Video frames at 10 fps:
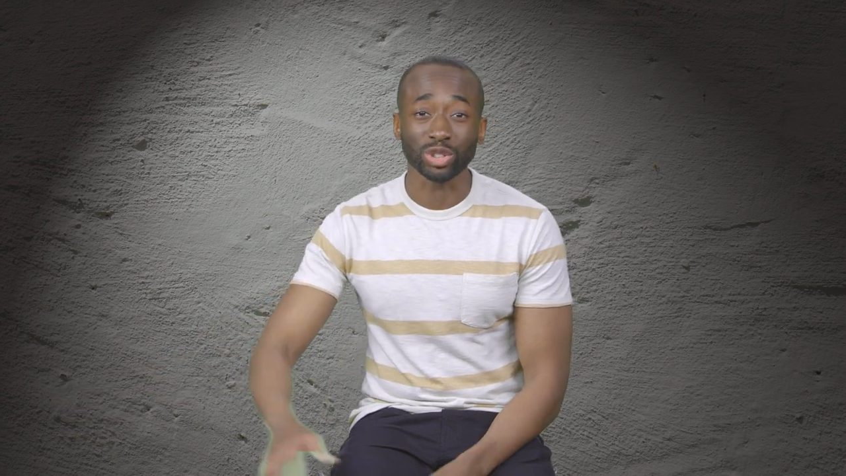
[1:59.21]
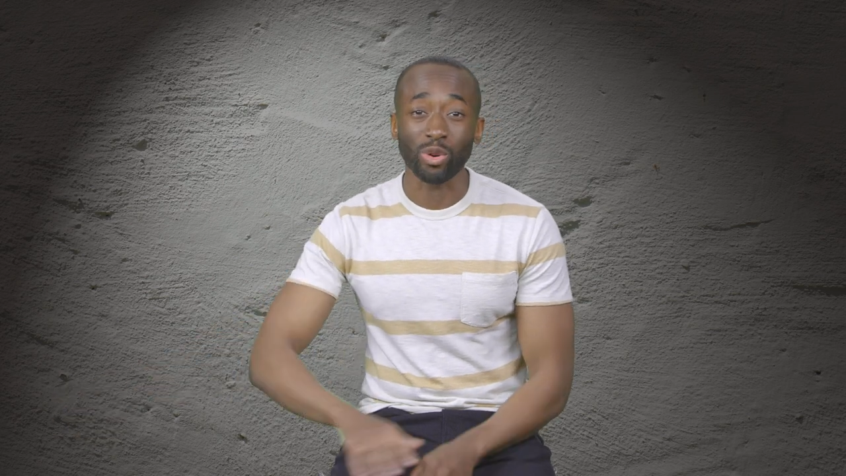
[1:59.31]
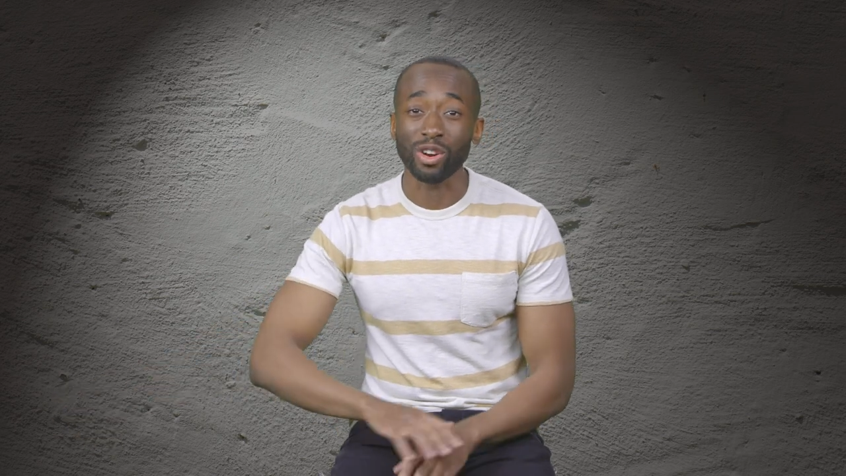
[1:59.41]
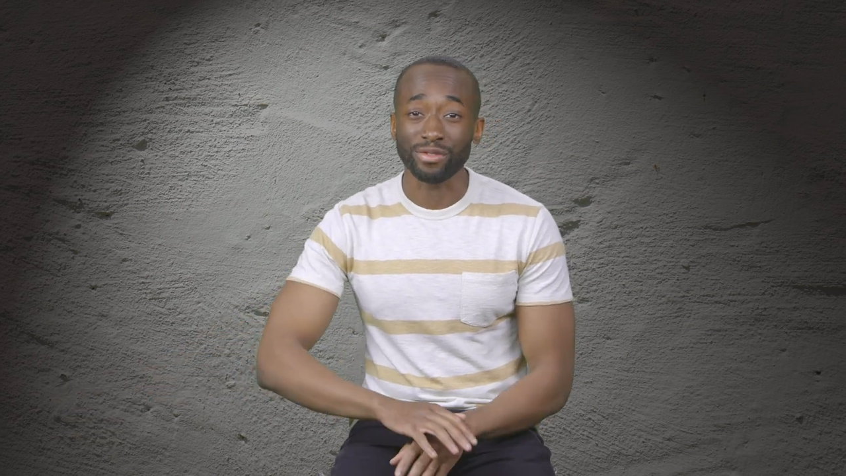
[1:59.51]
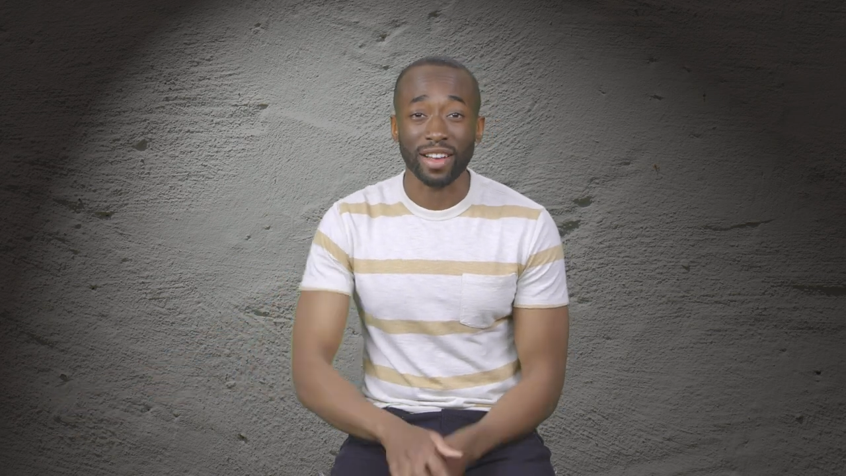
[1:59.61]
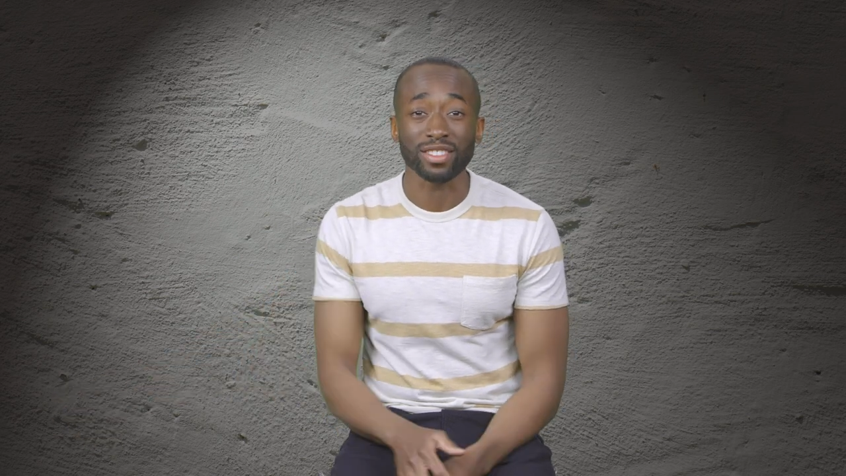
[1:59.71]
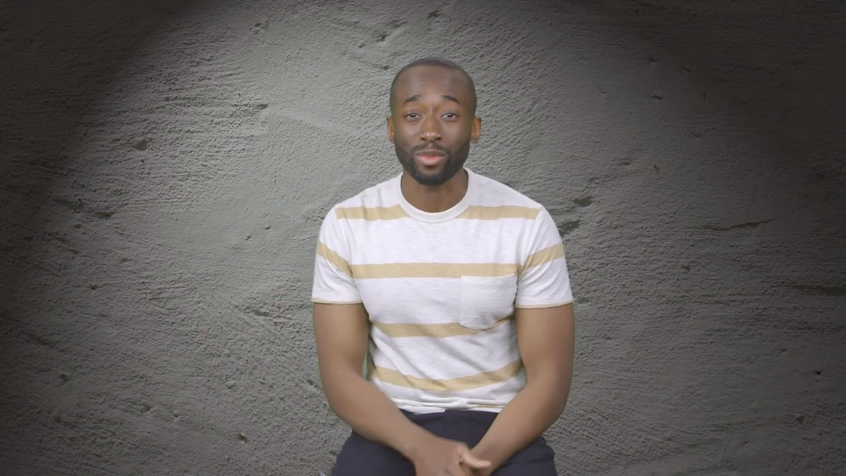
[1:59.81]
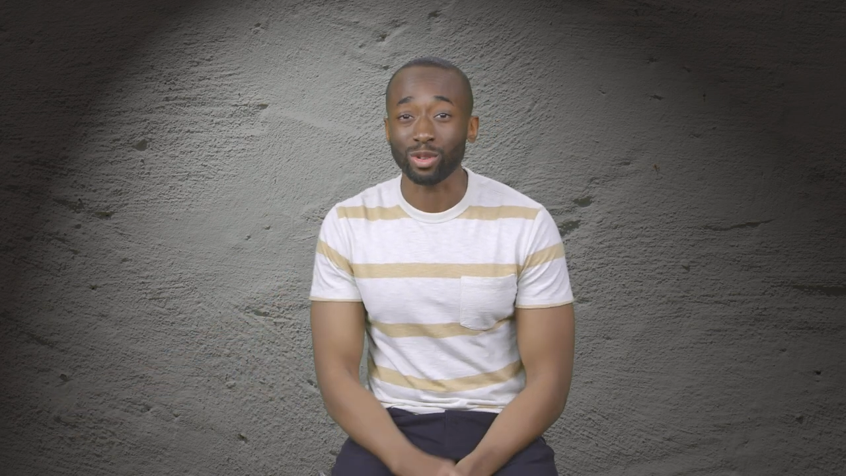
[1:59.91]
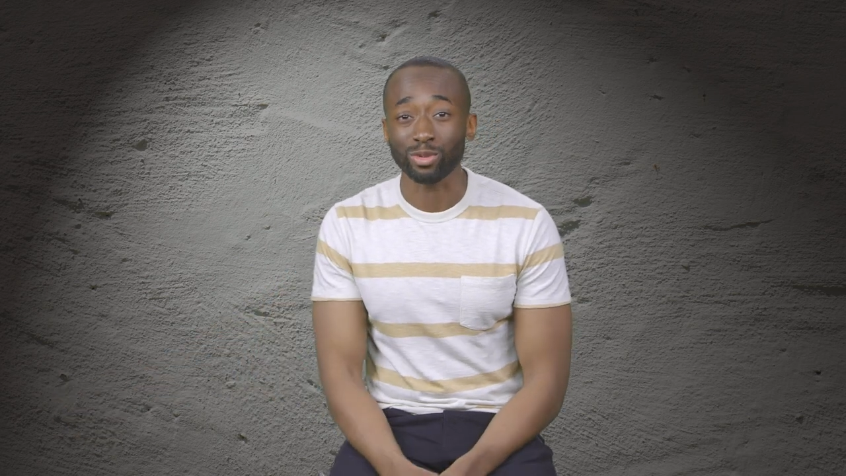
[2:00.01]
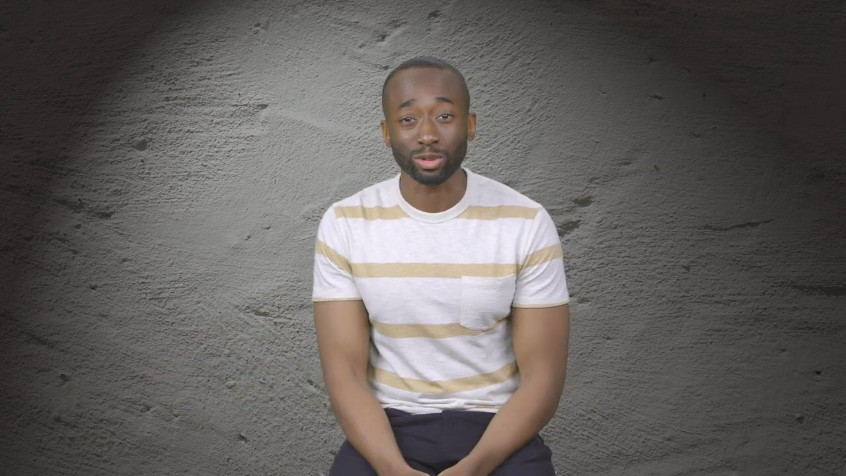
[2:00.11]
drawer and found
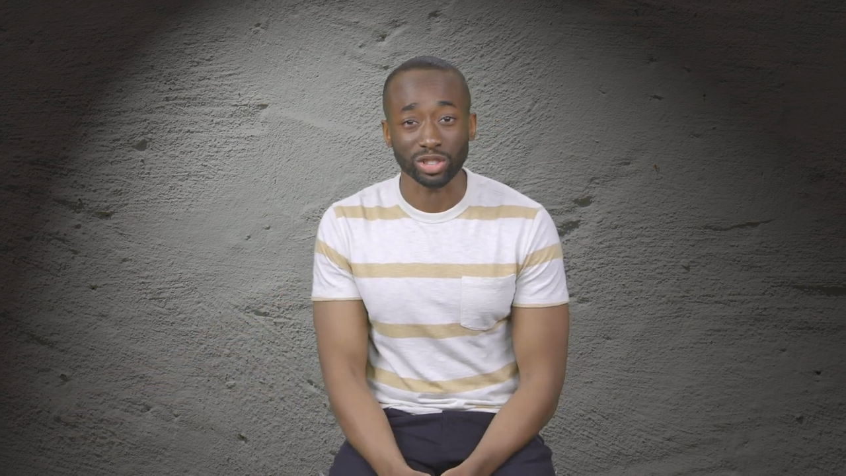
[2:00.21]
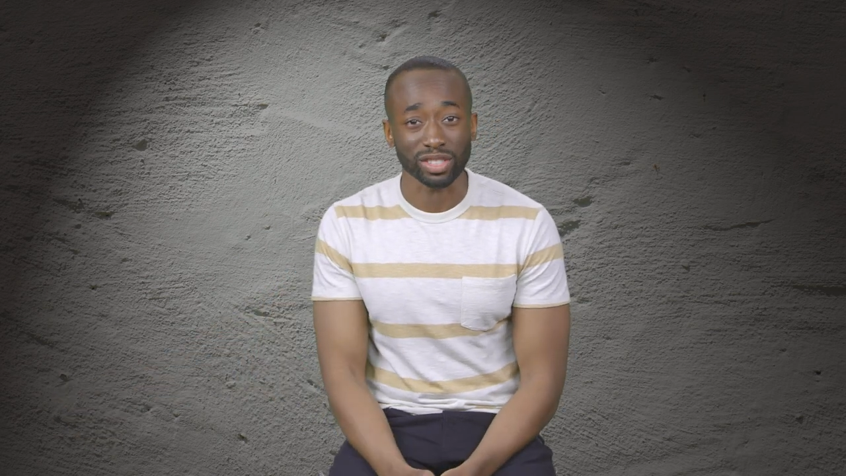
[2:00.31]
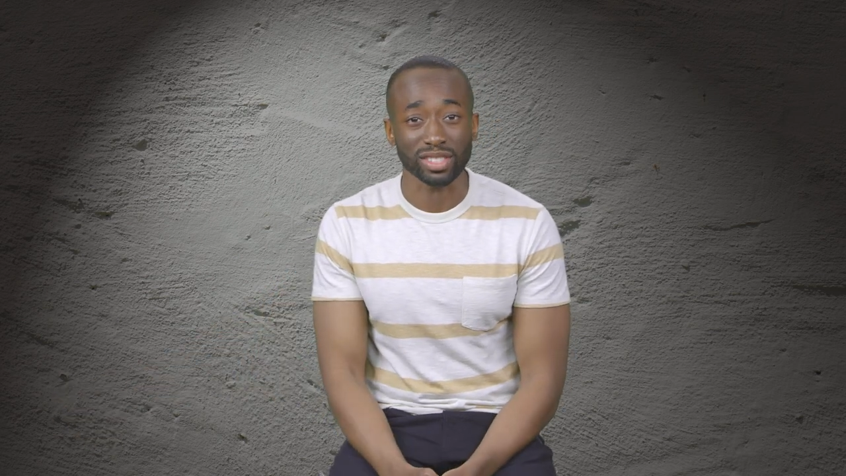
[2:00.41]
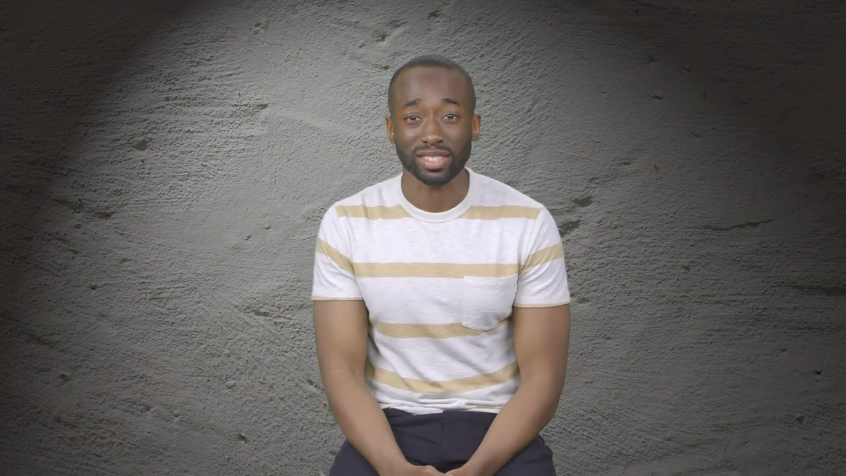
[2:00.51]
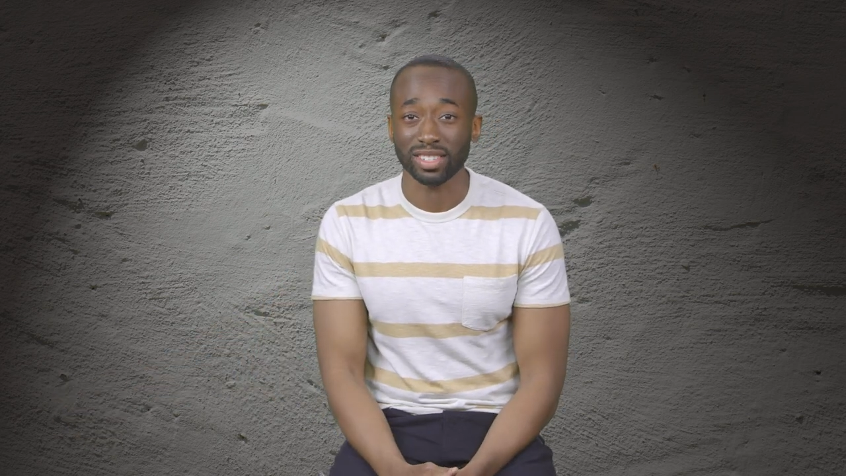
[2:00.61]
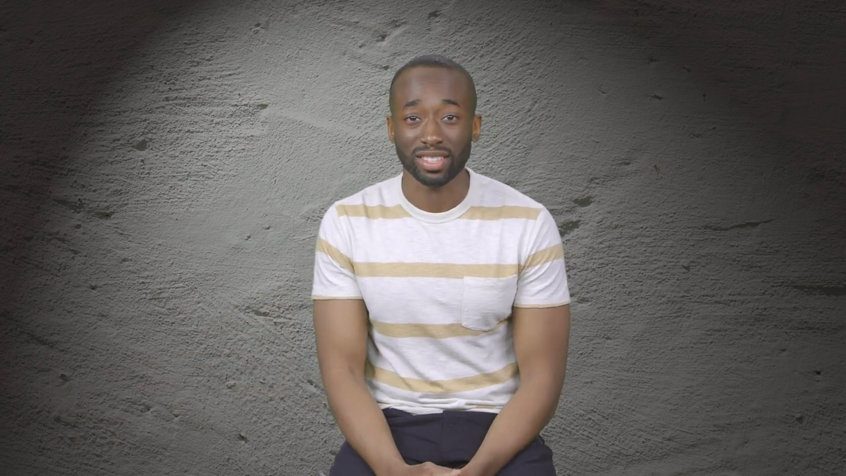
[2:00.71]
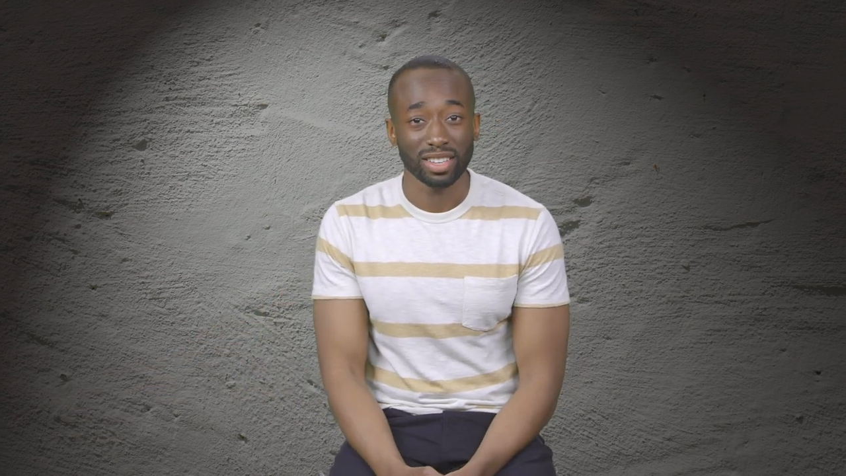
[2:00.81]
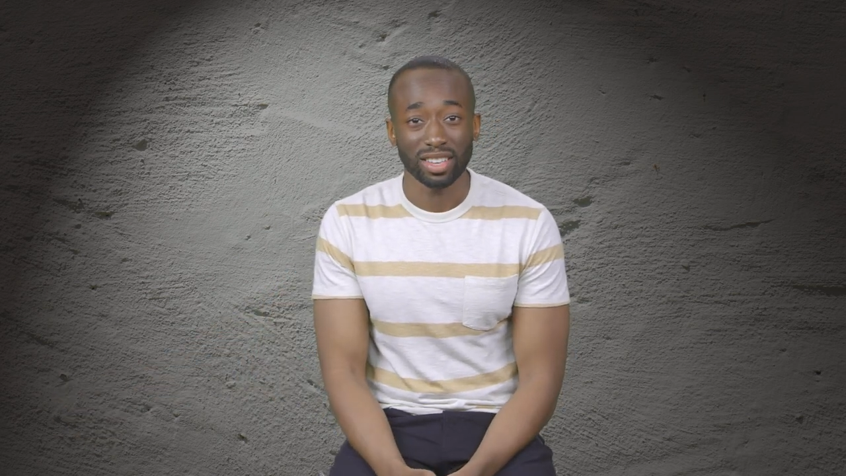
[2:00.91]
some old roaches.